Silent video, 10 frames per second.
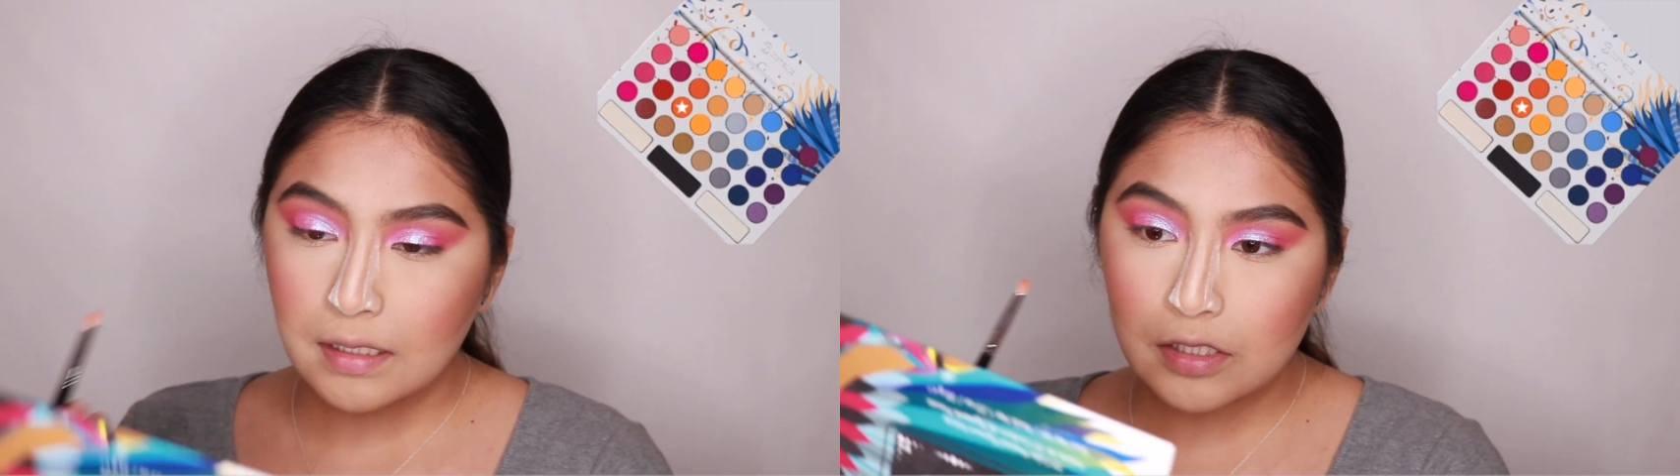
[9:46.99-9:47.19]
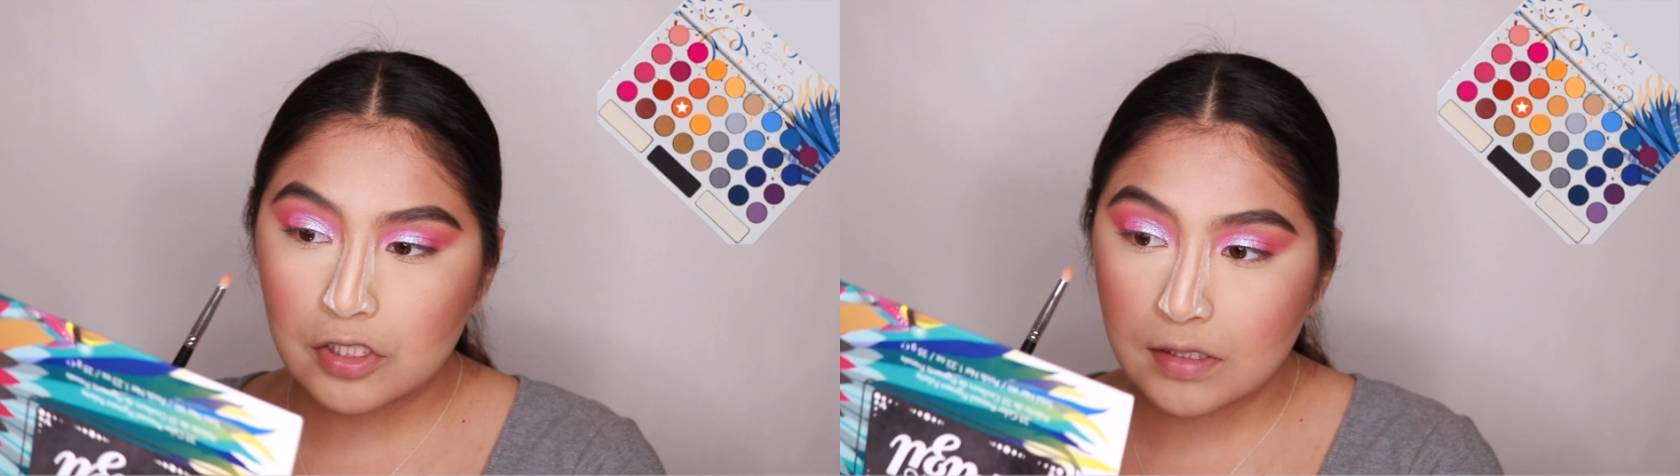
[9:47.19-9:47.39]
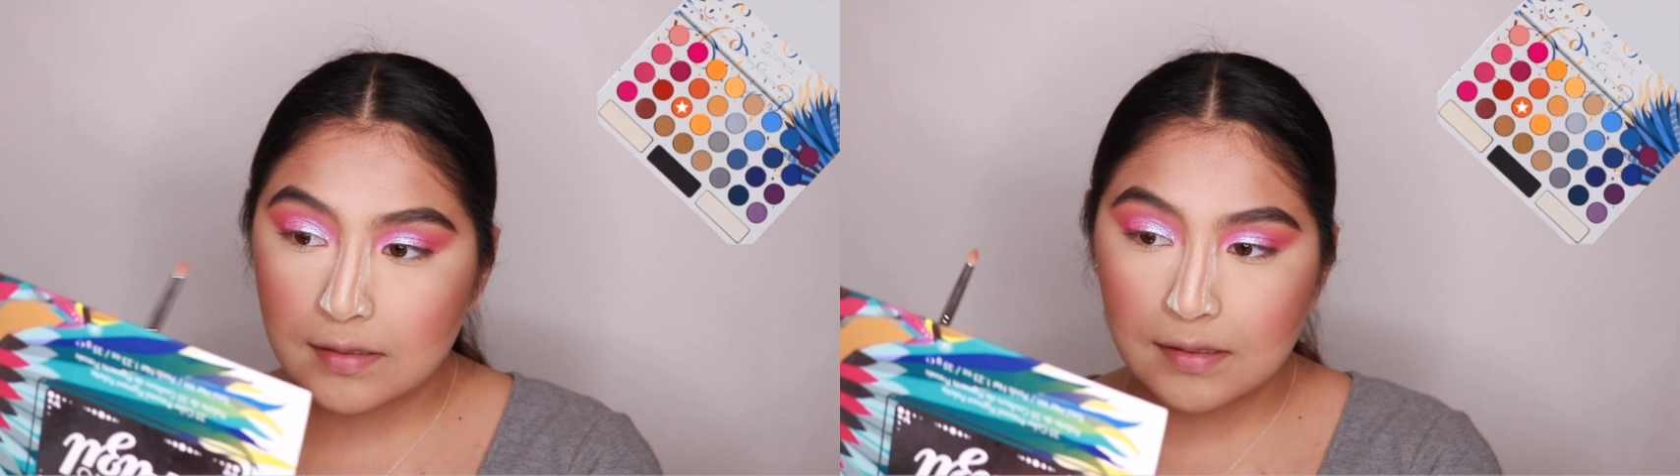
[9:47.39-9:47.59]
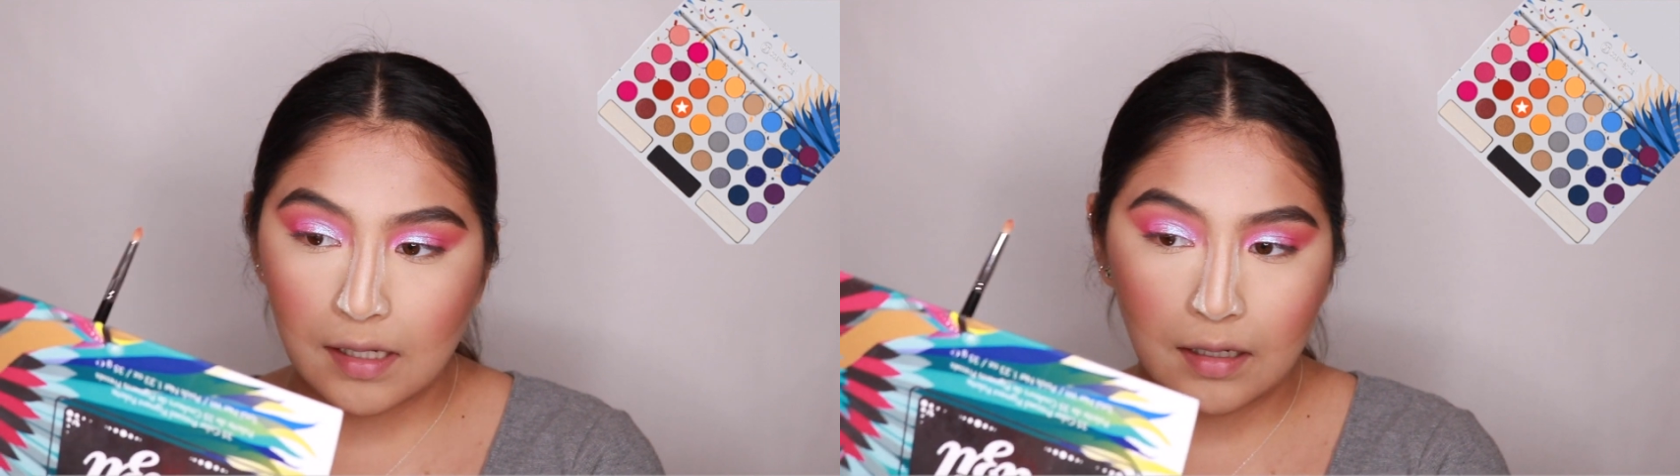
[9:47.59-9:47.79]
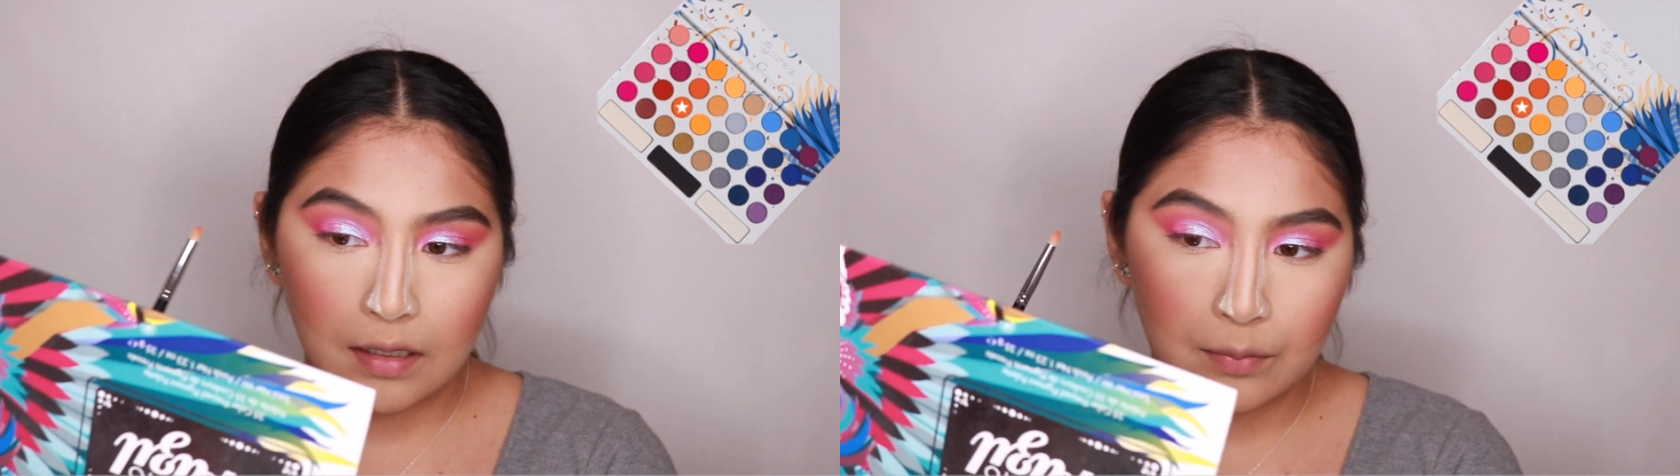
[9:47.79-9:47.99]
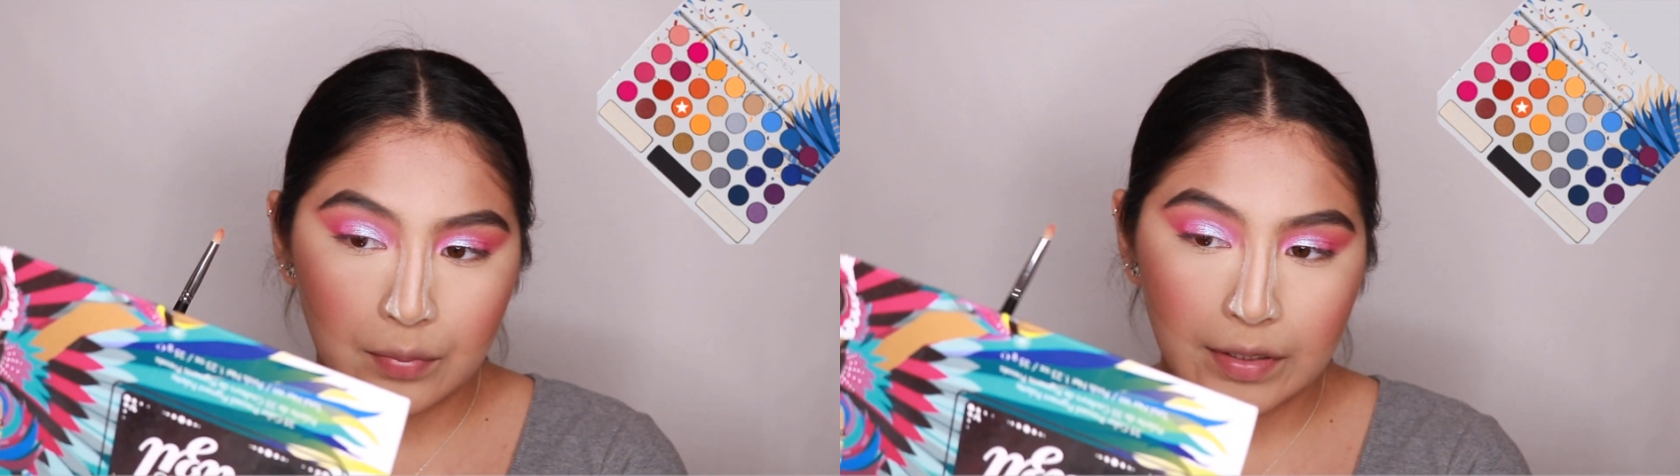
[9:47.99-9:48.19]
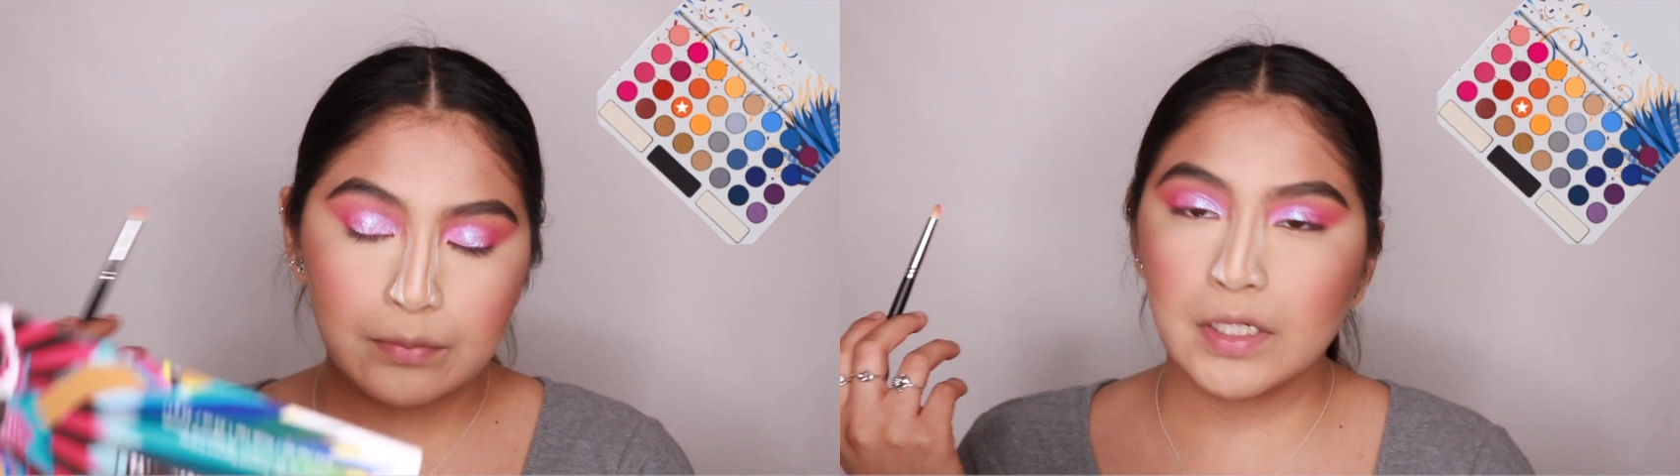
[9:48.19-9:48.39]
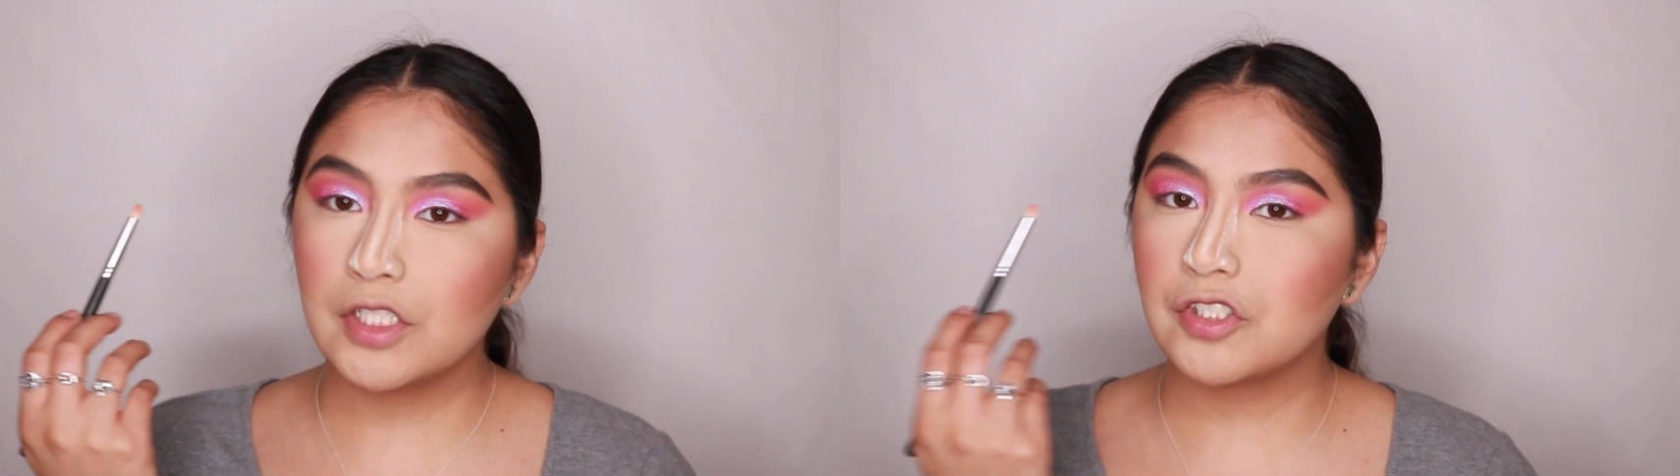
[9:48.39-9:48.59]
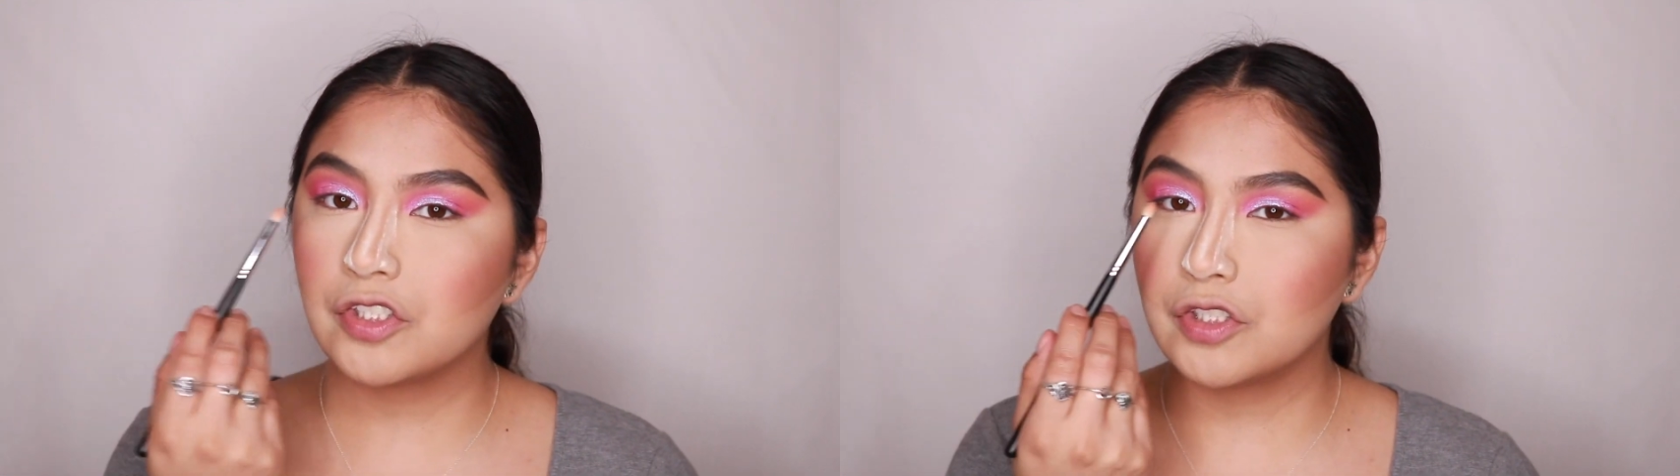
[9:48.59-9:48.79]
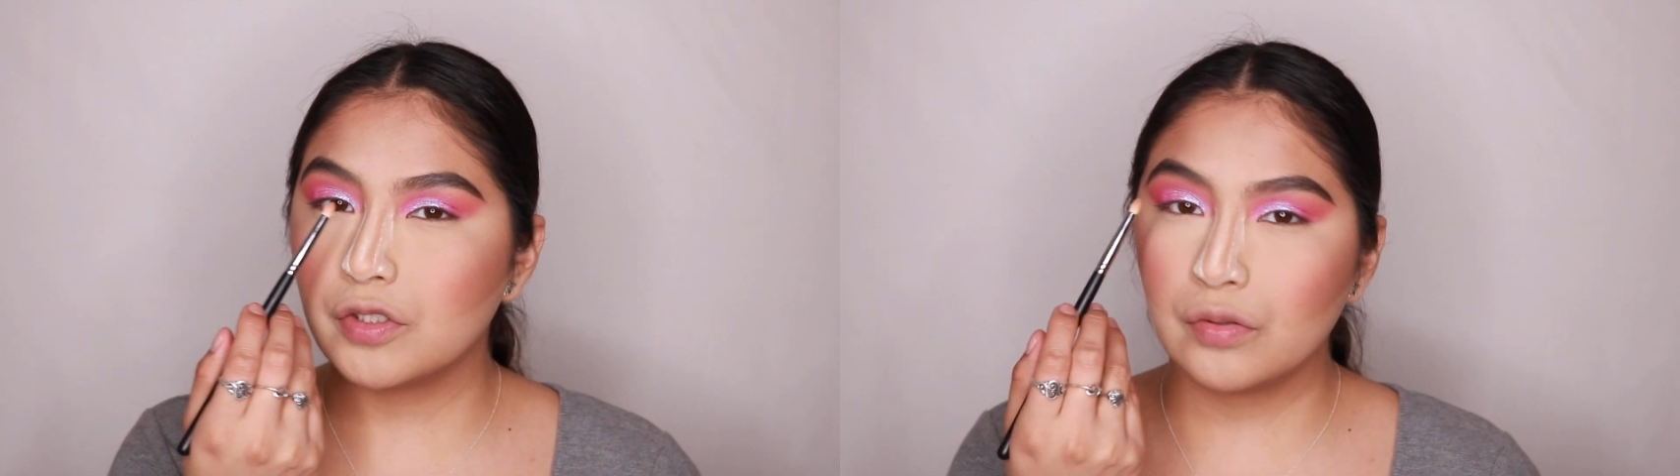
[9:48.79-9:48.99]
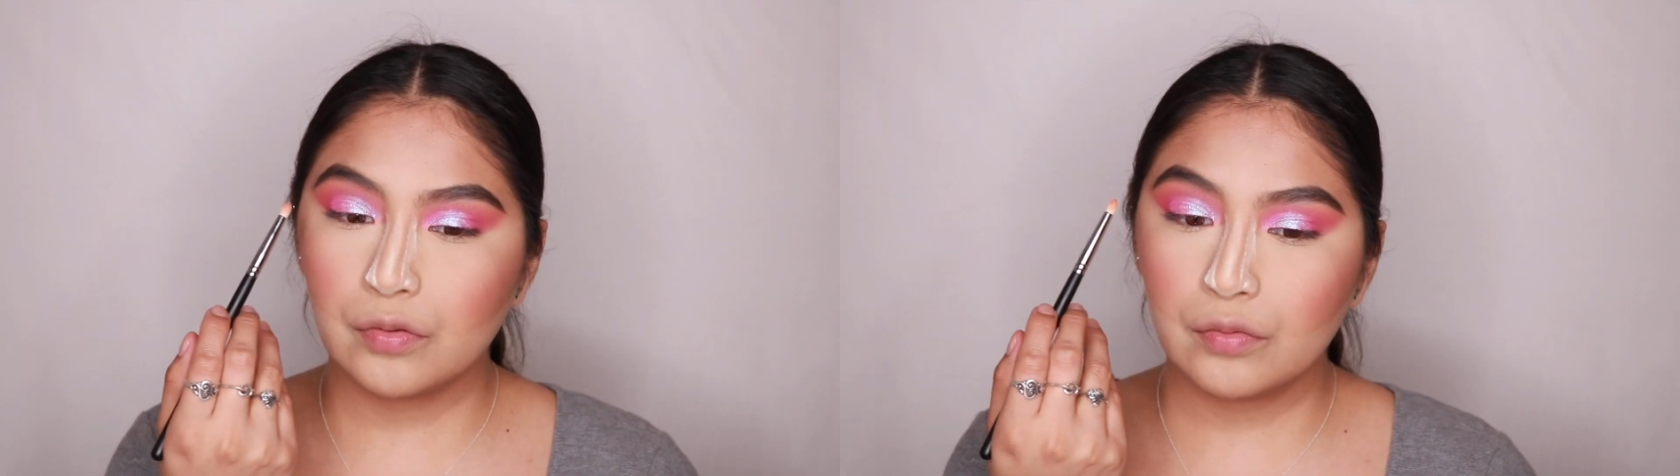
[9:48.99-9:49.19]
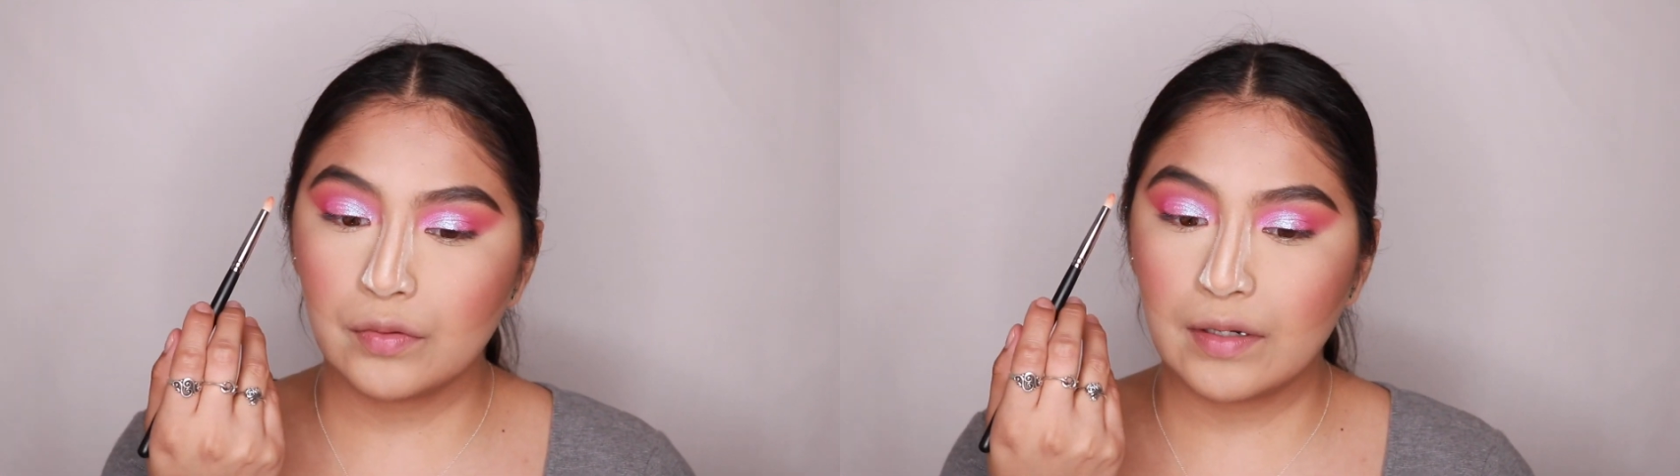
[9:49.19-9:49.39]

and just pretty much do